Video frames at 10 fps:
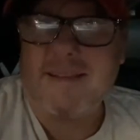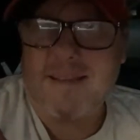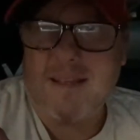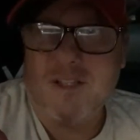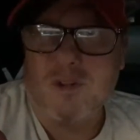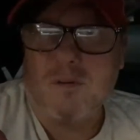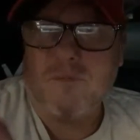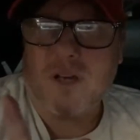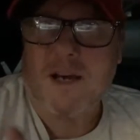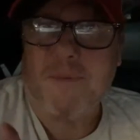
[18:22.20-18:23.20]
Kindle
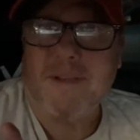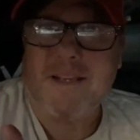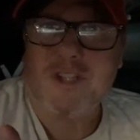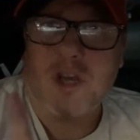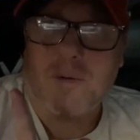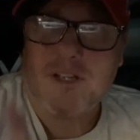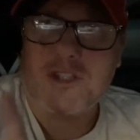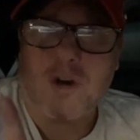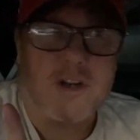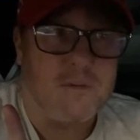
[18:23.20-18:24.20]
a couple days ago, and I
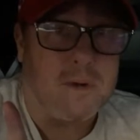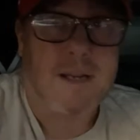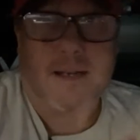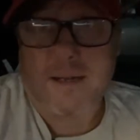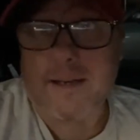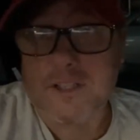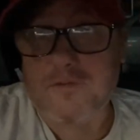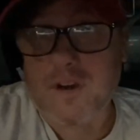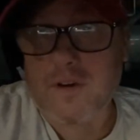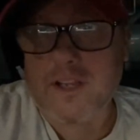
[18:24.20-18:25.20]
started reading it, and
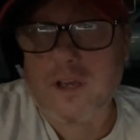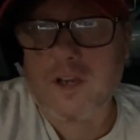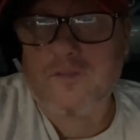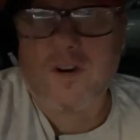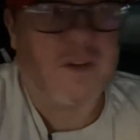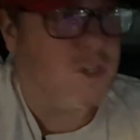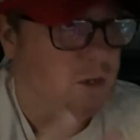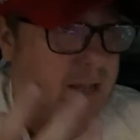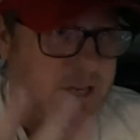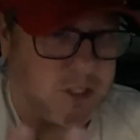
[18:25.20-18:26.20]
it's a very
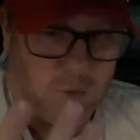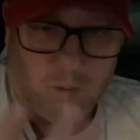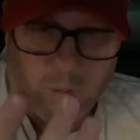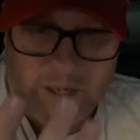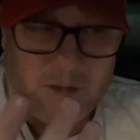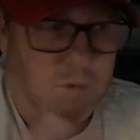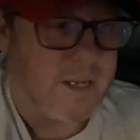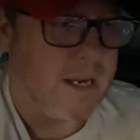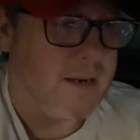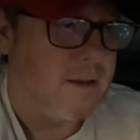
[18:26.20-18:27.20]
good actual
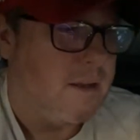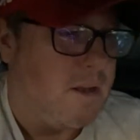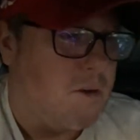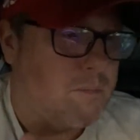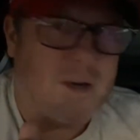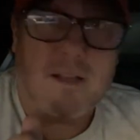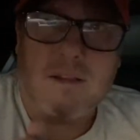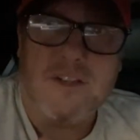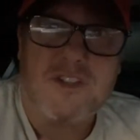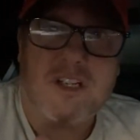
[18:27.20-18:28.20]
read,
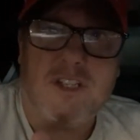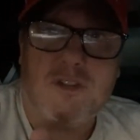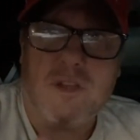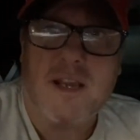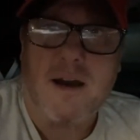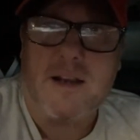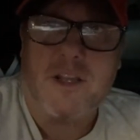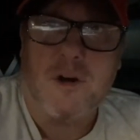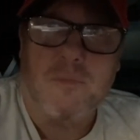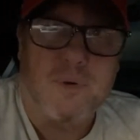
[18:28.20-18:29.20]
but listening to the
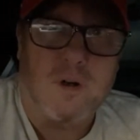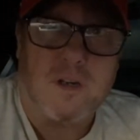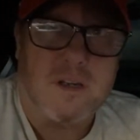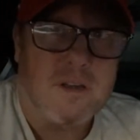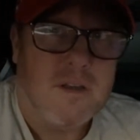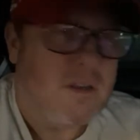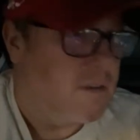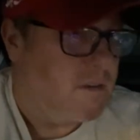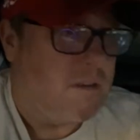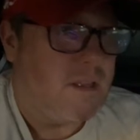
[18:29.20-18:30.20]
audiobook,
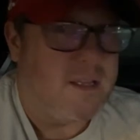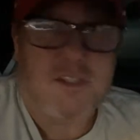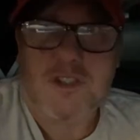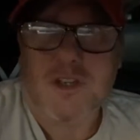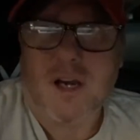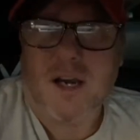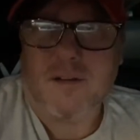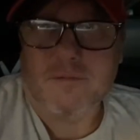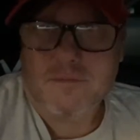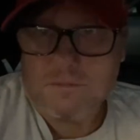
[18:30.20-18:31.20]
it's
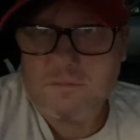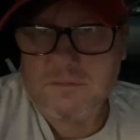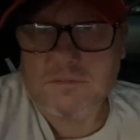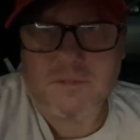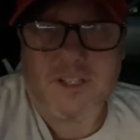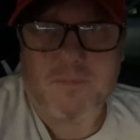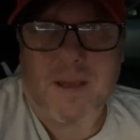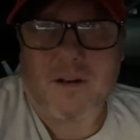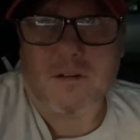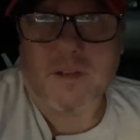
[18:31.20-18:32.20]

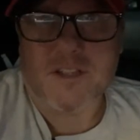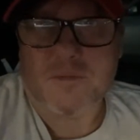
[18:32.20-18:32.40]
better.